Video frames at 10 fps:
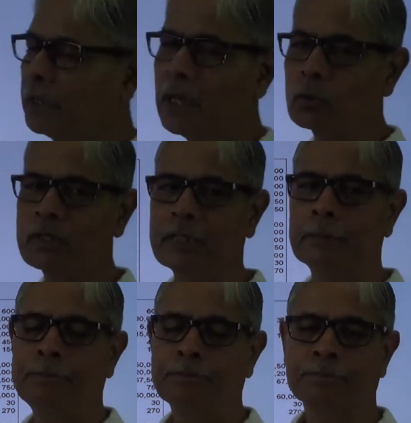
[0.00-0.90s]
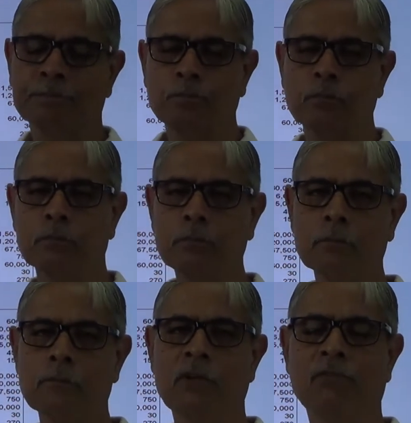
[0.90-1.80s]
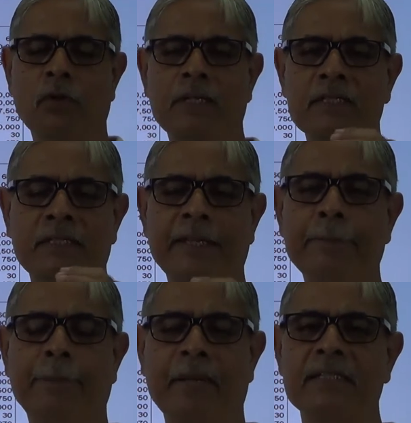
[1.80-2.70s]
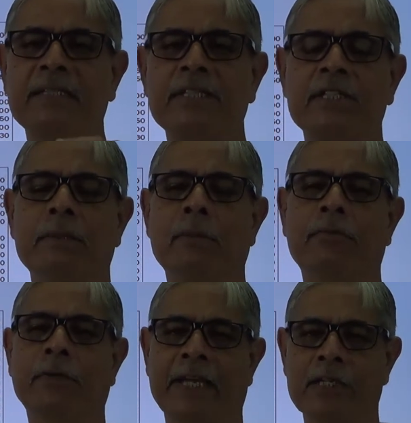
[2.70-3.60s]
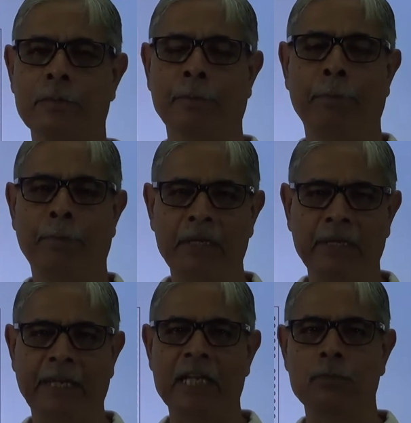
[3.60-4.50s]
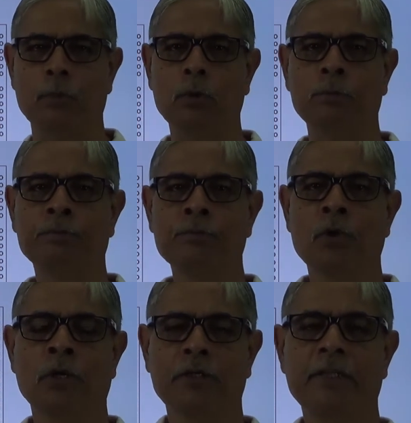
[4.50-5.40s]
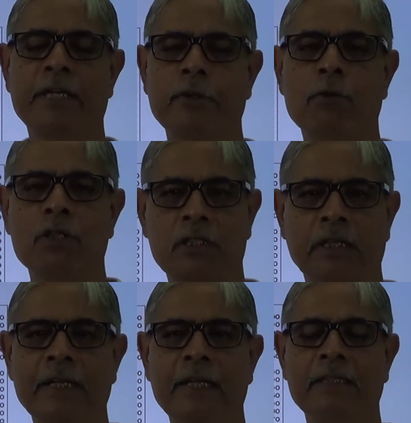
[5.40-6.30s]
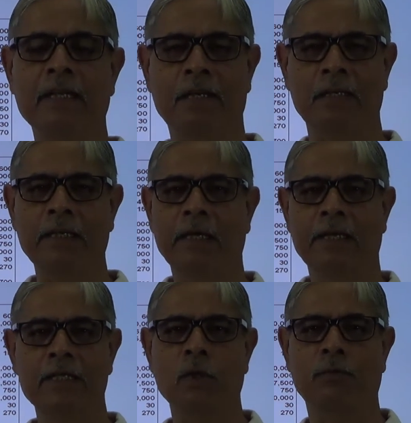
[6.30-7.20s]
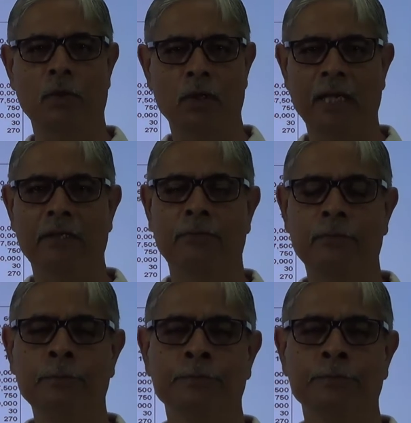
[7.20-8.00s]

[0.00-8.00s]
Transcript: Now see, what is imprest system of cash, petty cash book that you have studied in the earlier days of your life?